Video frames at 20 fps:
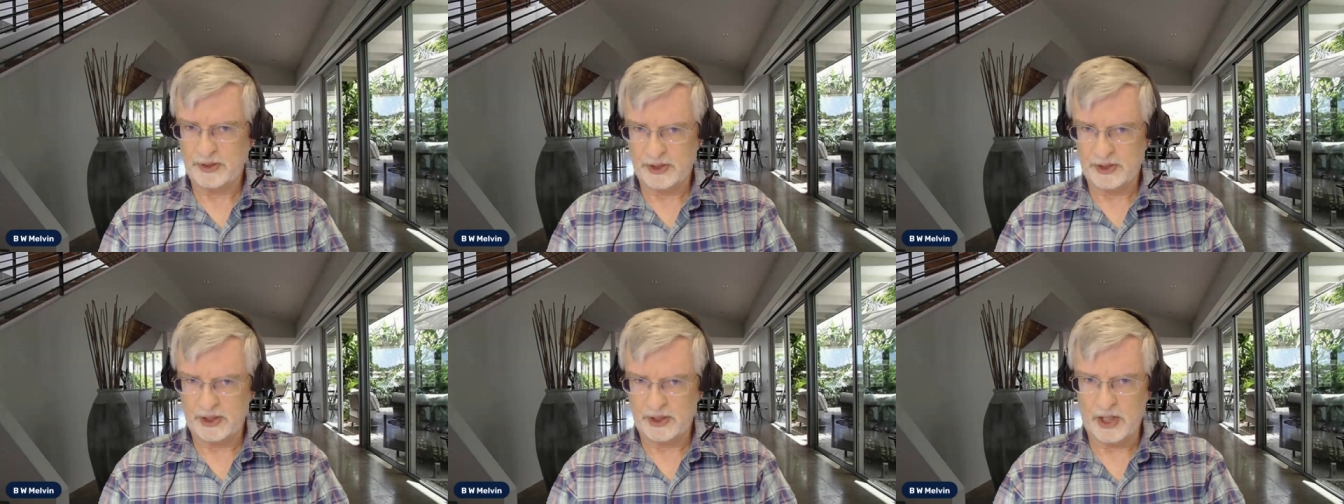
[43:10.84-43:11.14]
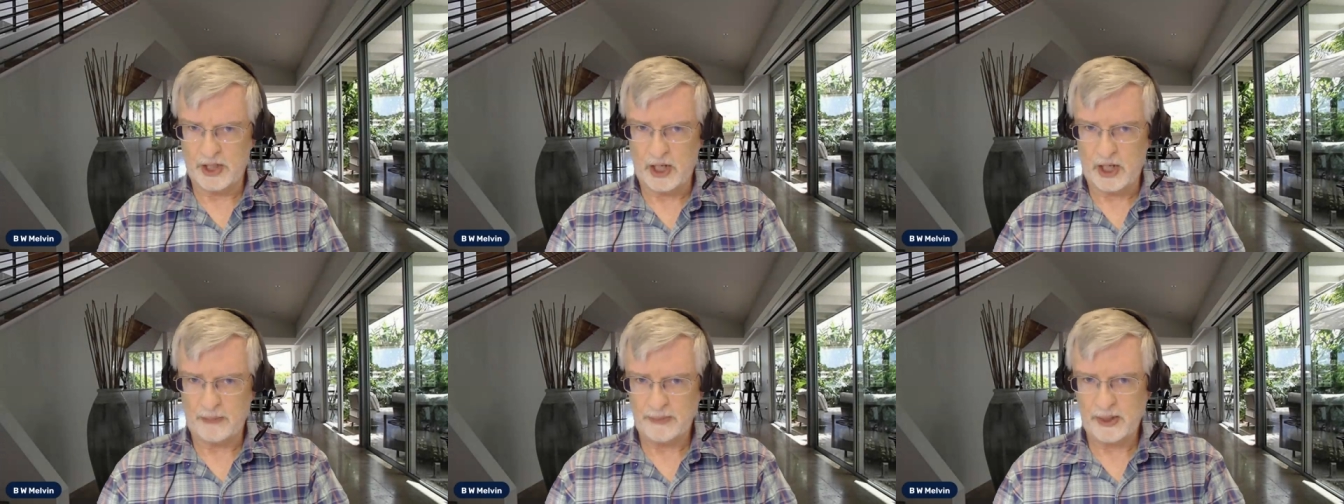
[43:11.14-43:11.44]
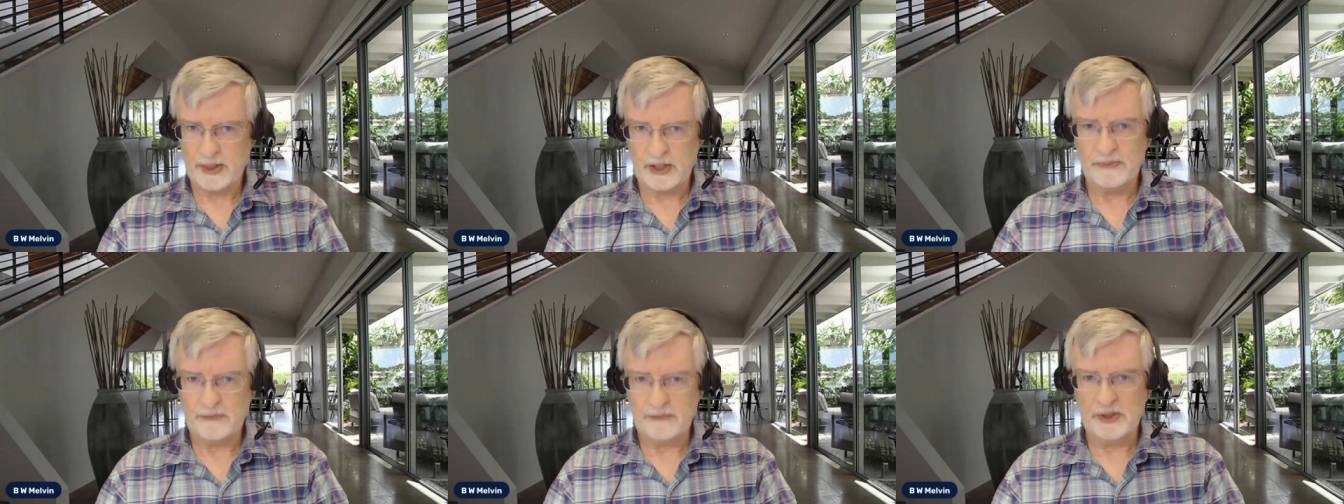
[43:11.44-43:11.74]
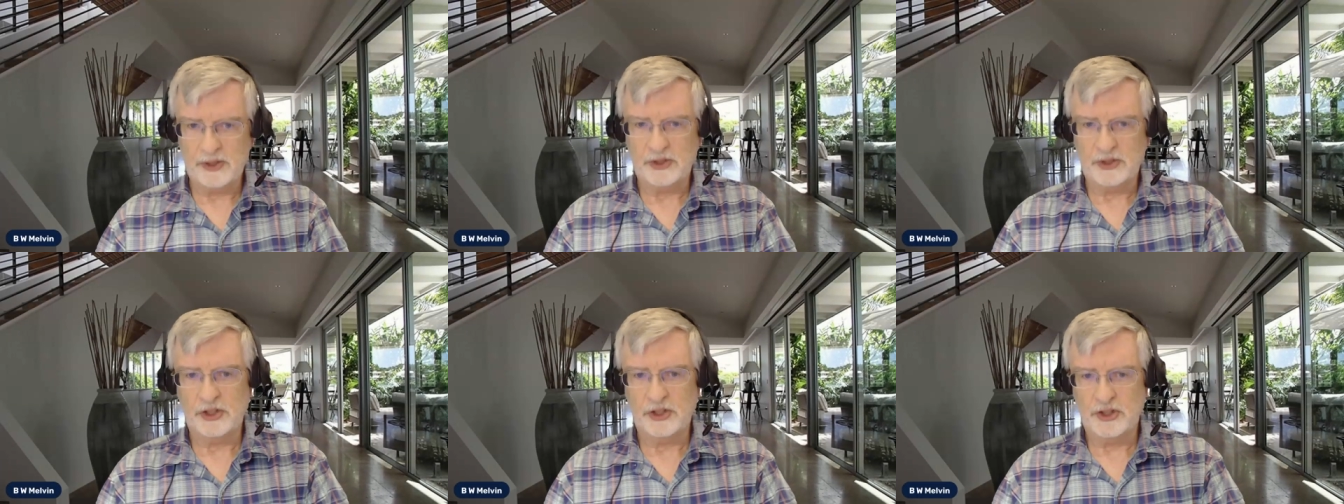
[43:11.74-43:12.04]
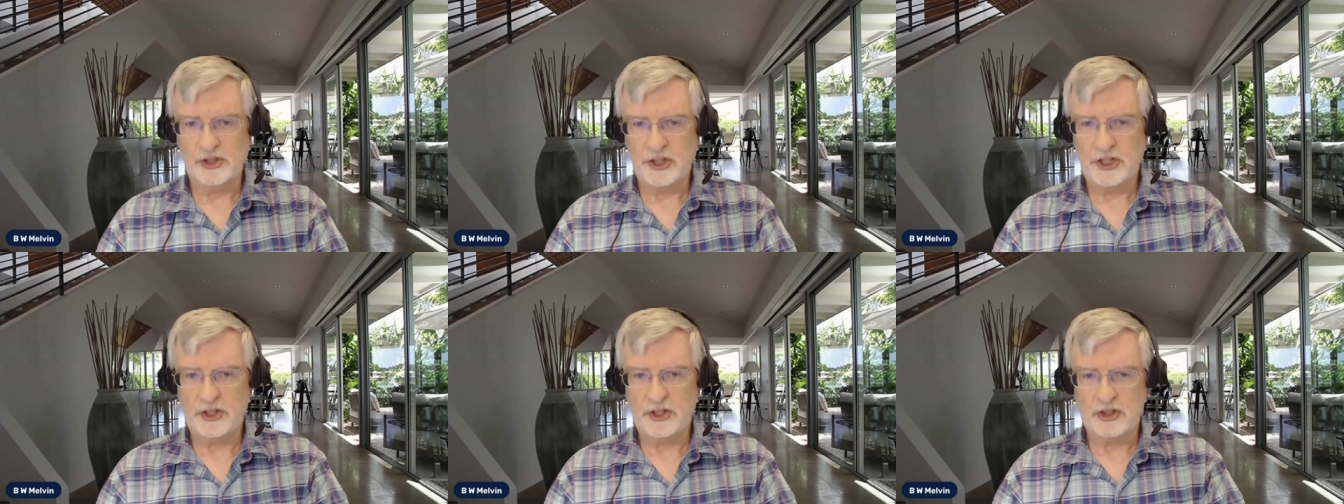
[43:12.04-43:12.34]
agape love means to
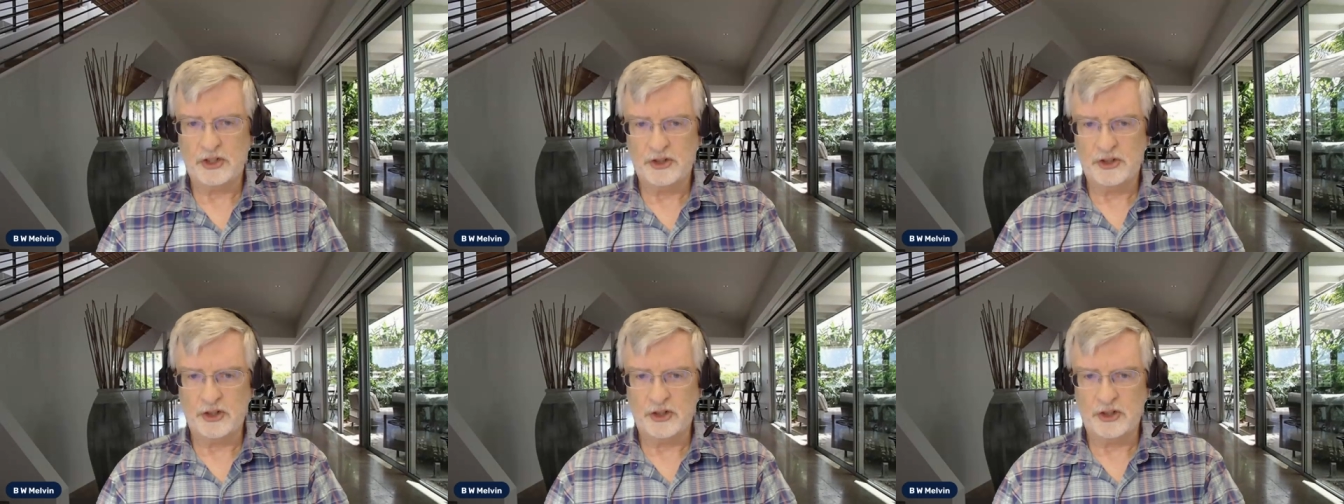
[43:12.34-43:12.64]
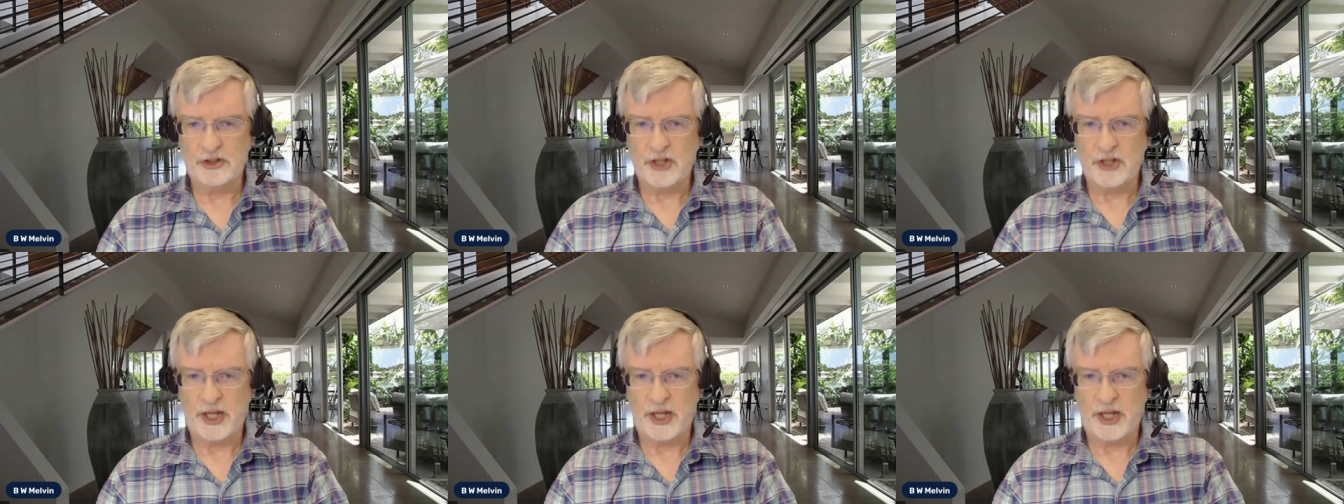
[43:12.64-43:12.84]
cherish, nurture,